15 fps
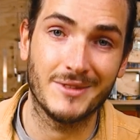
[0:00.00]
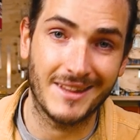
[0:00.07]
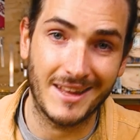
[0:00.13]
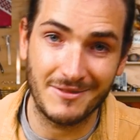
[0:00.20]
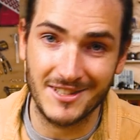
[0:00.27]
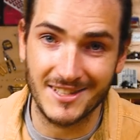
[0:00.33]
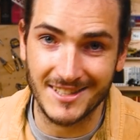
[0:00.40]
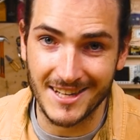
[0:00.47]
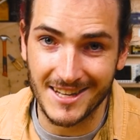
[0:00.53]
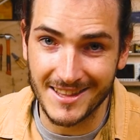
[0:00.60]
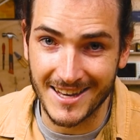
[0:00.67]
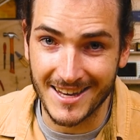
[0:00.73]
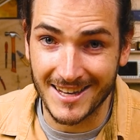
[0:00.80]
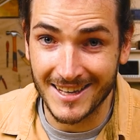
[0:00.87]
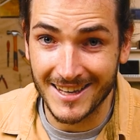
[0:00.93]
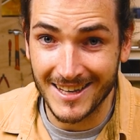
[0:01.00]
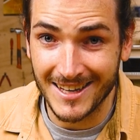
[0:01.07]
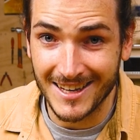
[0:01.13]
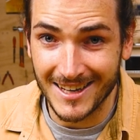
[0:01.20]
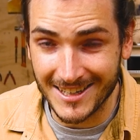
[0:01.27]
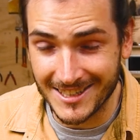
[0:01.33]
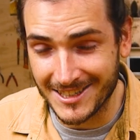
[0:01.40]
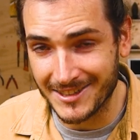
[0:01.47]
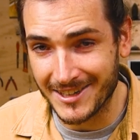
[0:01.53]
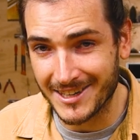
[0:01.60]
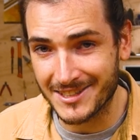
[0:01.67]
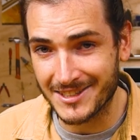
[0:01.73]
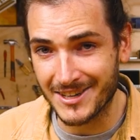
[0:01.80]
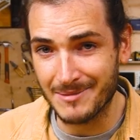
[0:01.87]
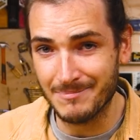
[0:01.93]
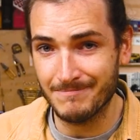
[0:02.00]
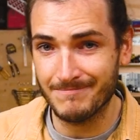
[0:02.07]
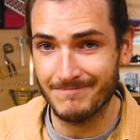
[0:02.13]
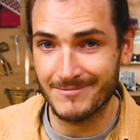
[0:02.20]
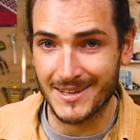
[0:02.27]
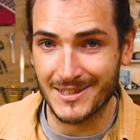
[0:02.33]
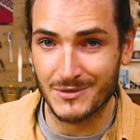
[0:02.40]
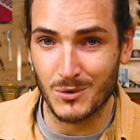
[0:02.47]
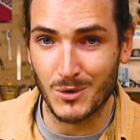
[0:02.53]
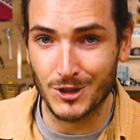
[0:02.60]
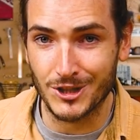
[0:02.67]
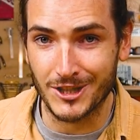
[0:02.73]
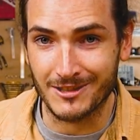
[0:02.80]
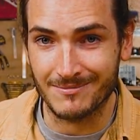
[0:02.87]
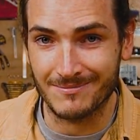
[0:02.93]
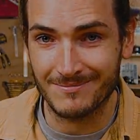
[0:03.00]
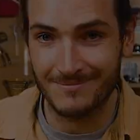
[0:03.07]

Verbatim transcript: We'd love to see you there. And until next time, thanks for watching.